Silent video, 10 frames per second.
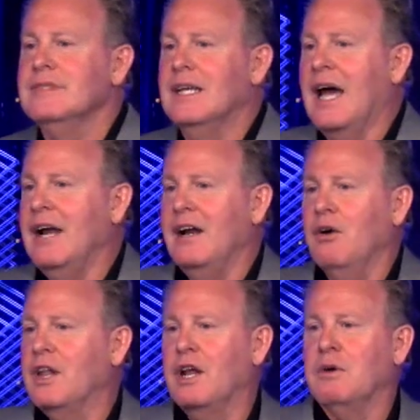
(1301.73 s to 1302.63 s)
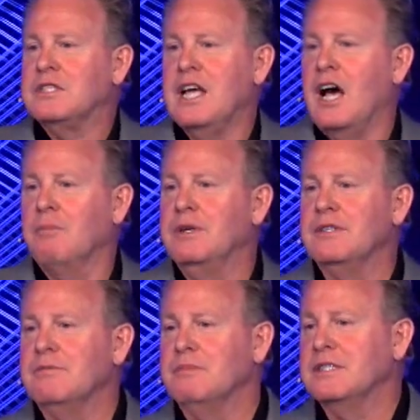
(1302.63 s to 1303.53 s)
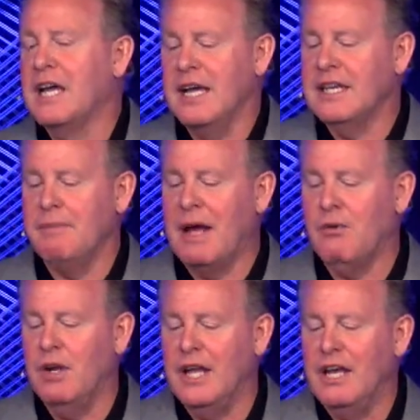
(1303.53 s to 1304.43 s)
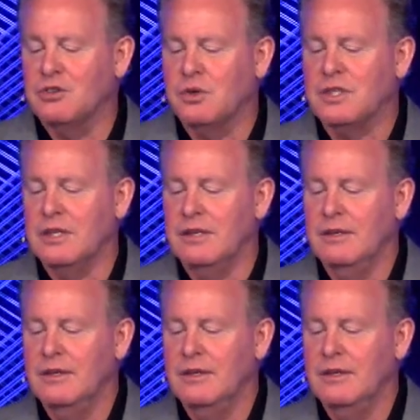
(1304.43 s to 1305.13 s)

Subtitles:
I don't know that he wants to help us. Besides, I'm not really interested.